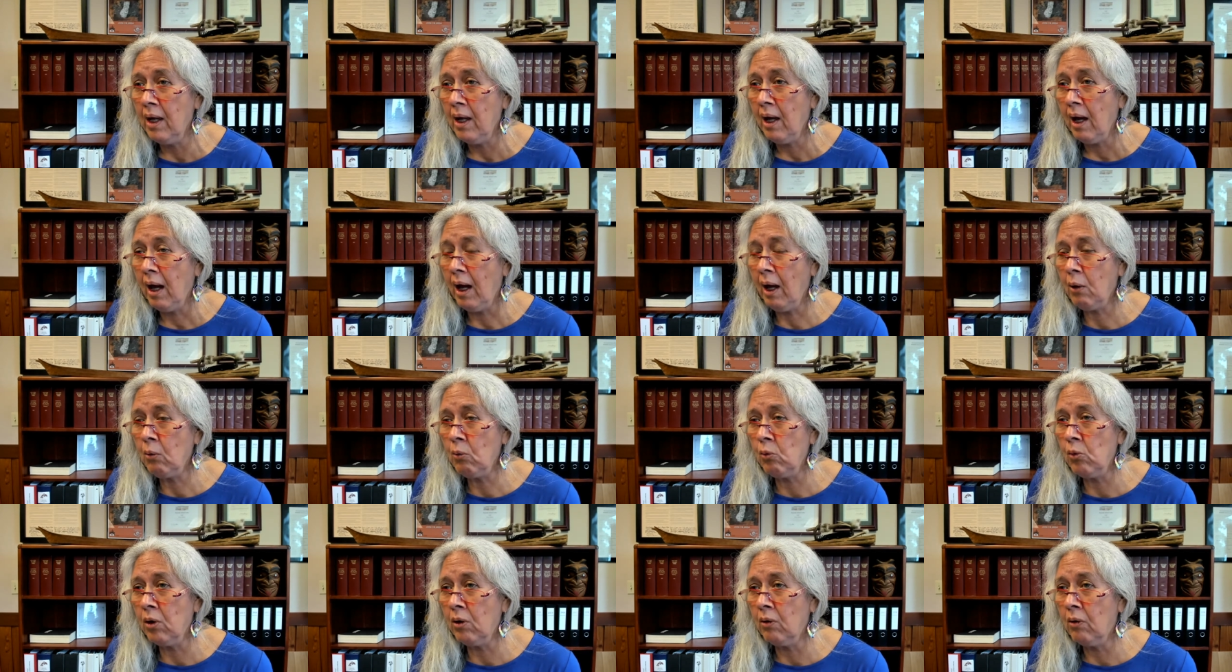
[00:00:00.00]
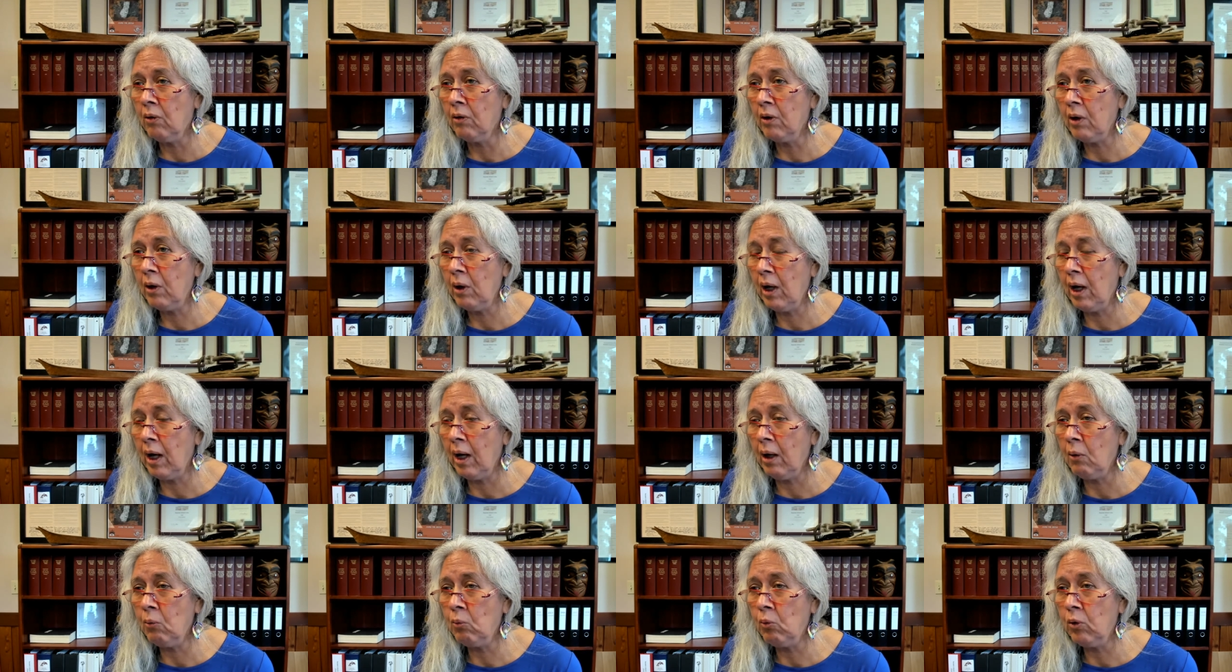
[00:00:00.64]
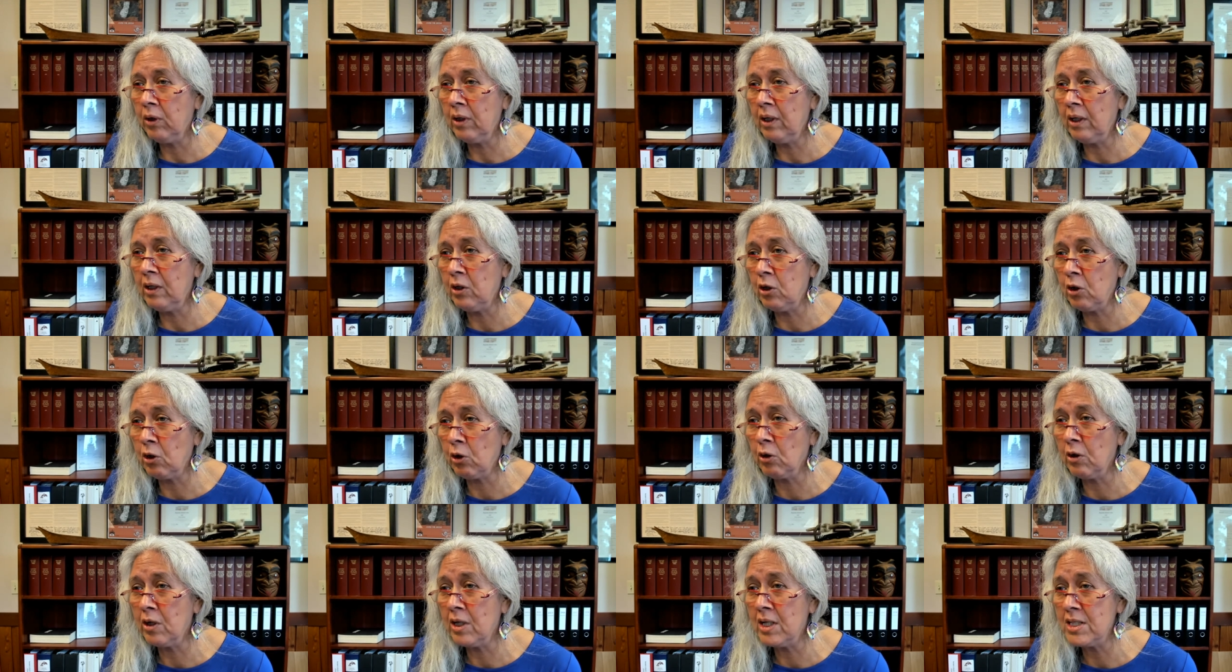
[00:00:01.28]
I would
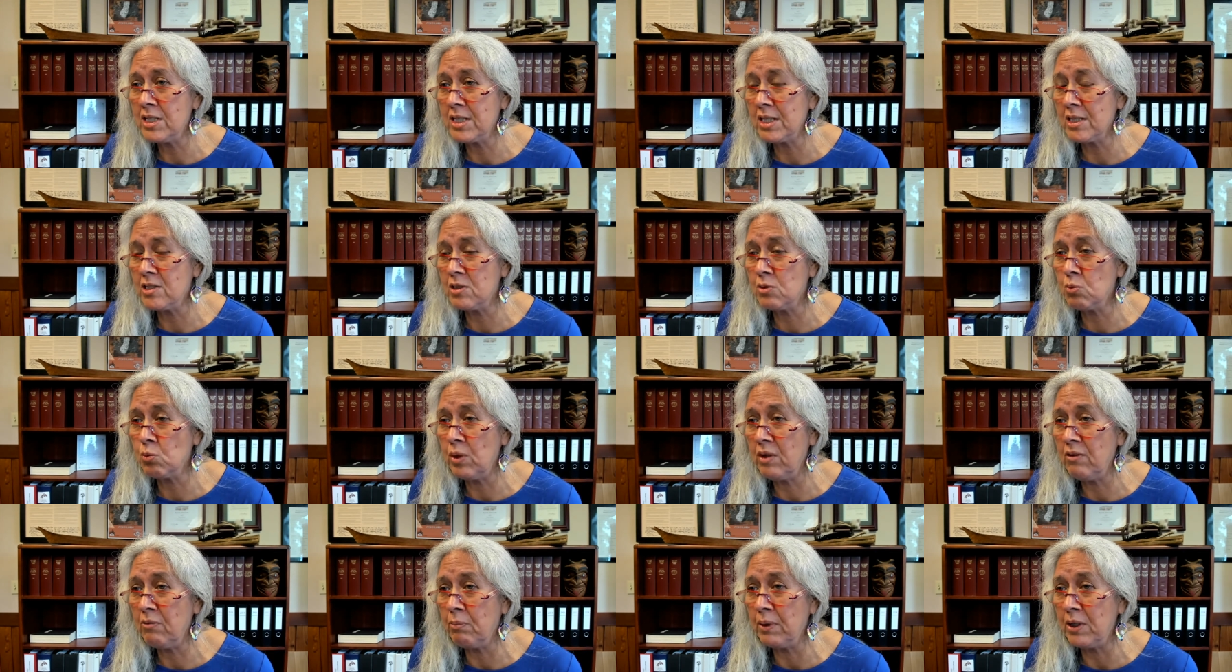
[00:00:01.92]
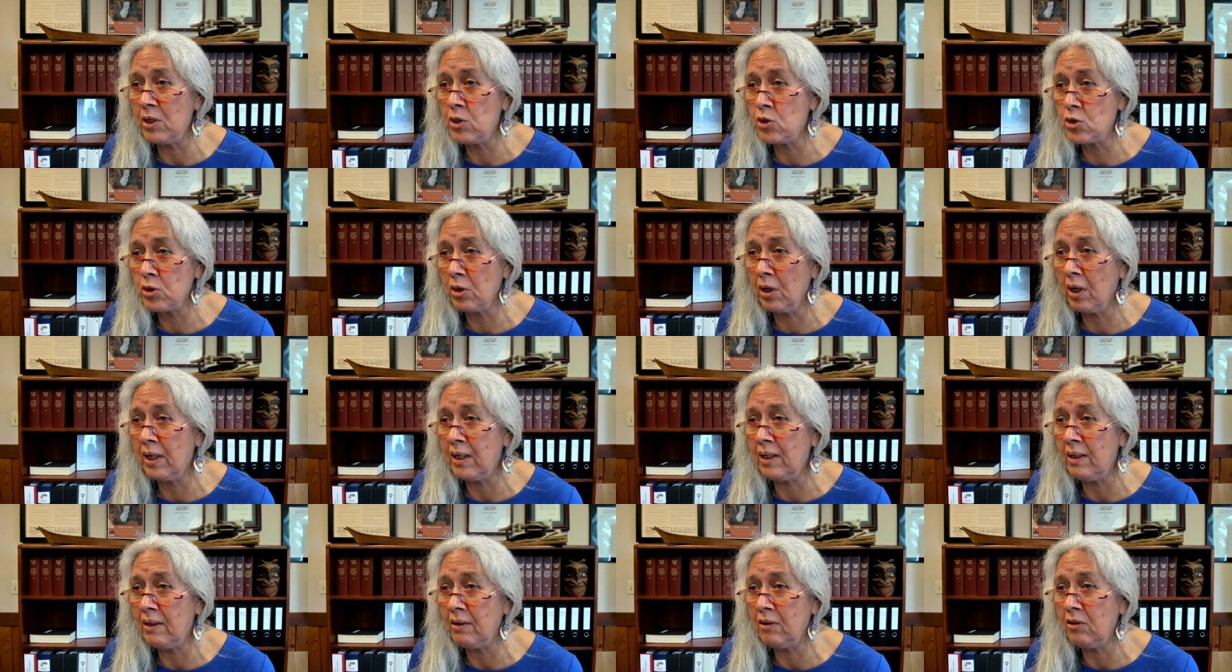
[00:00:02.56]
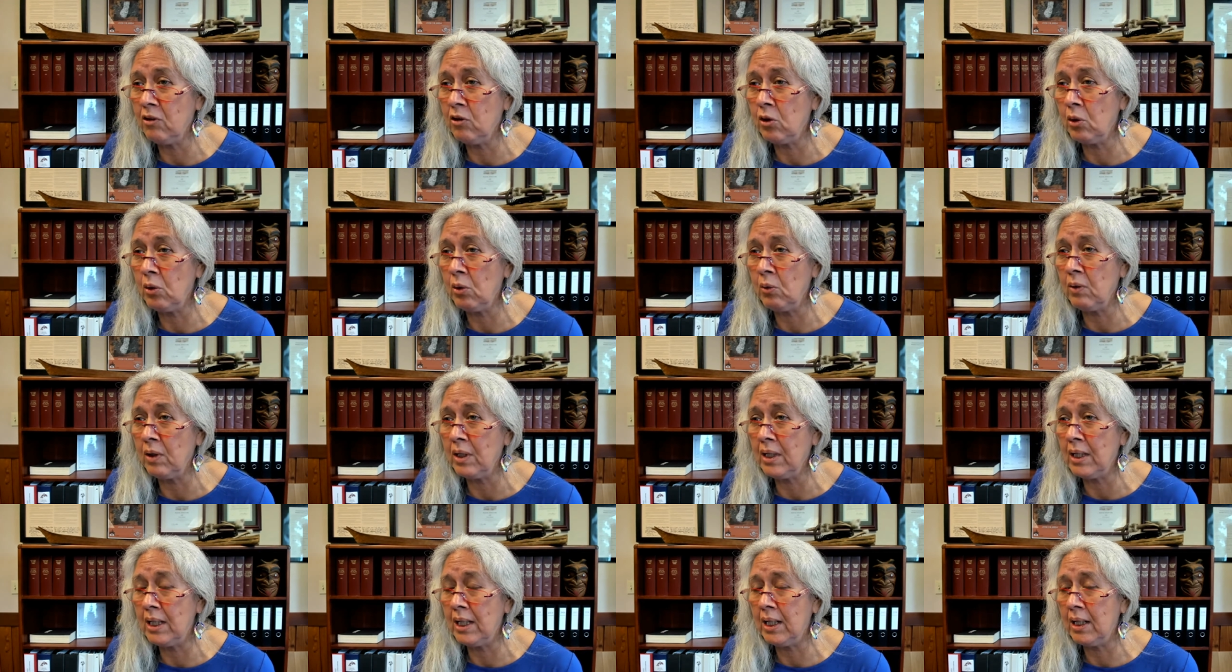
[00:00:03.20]
encourage, as we've been trying to do, to
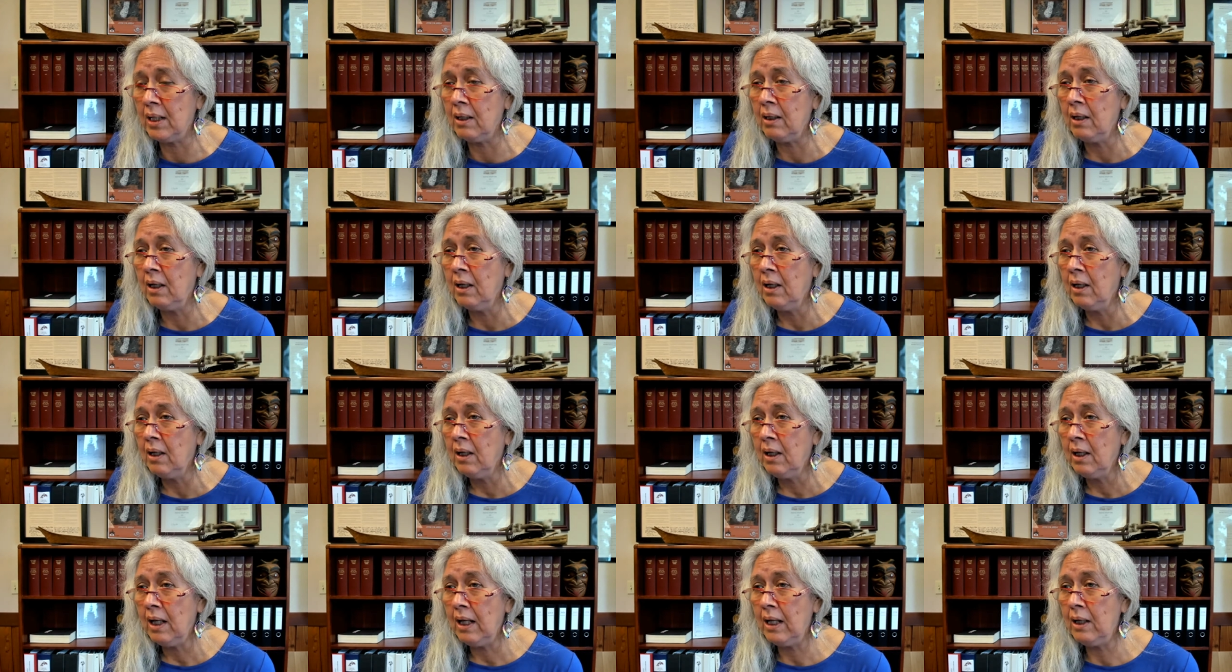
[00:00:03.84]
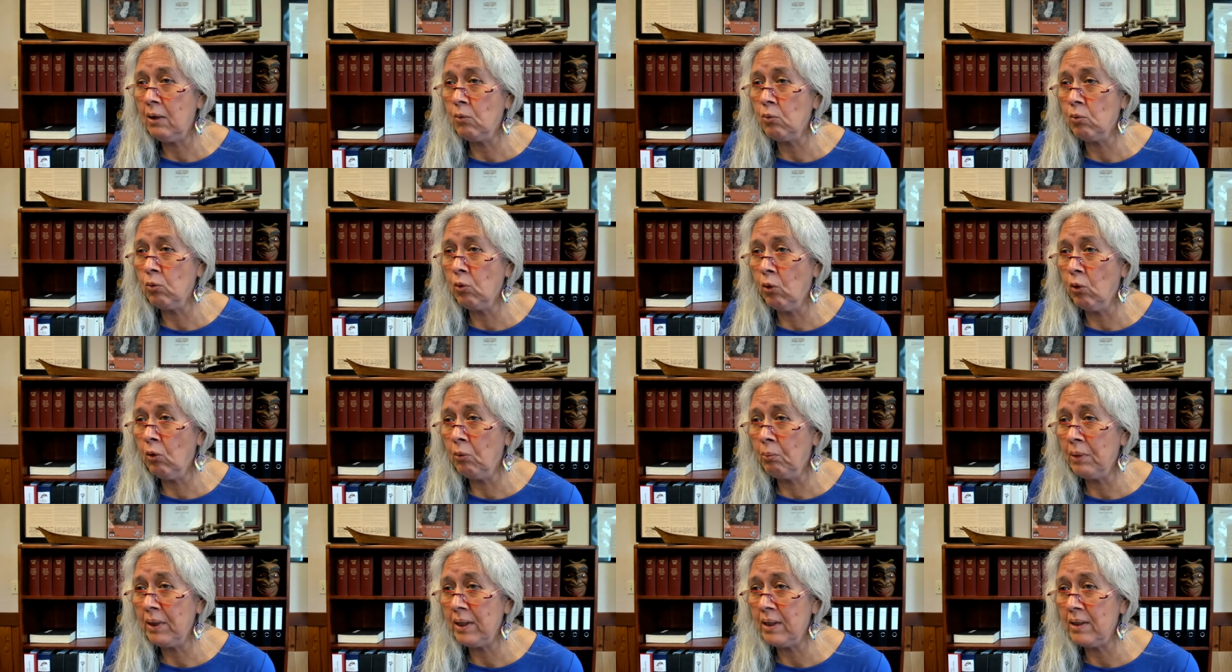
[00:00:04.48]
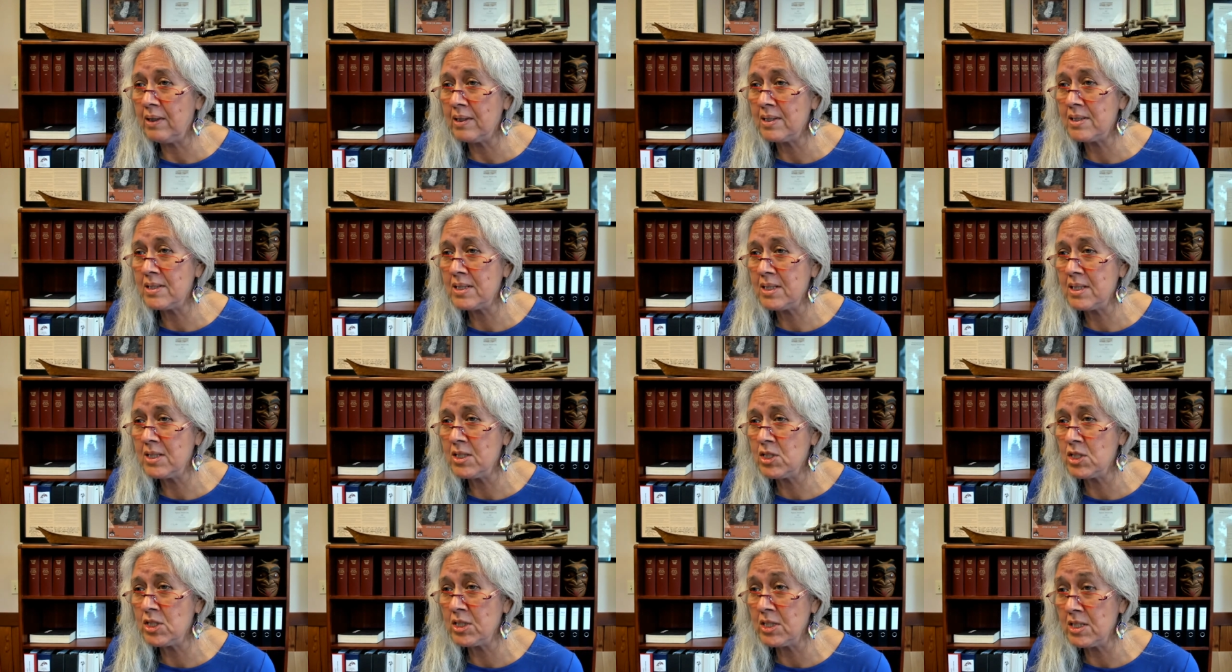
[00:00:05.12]
get enrollment
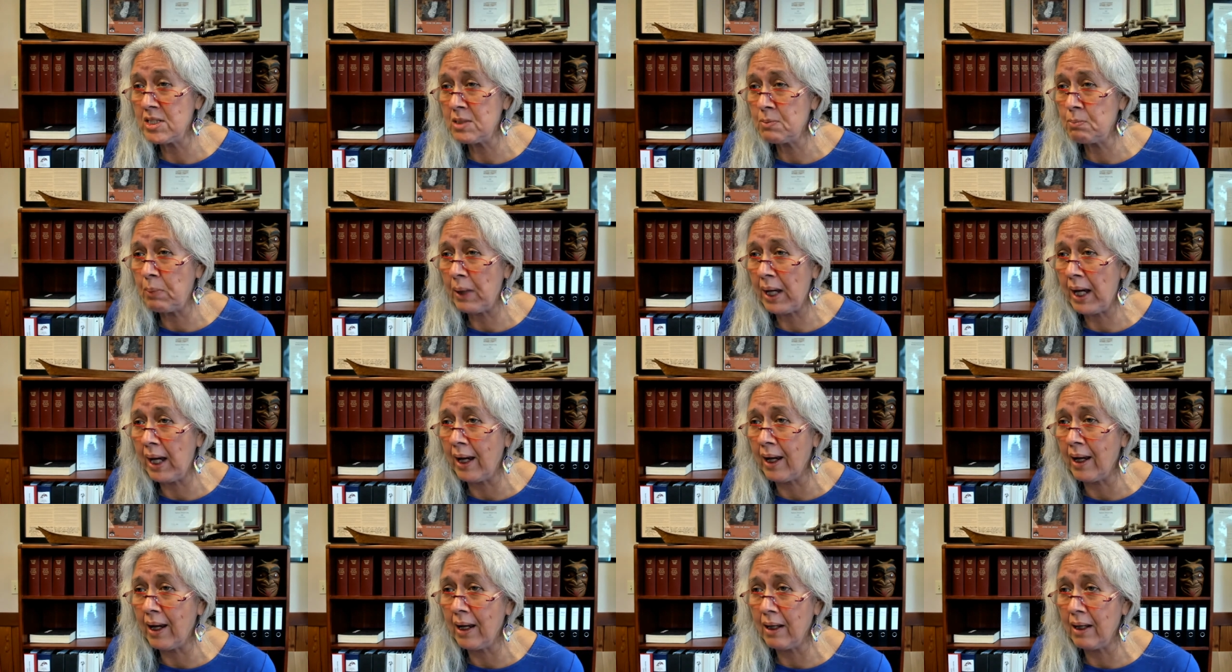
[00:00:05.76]
decisions back,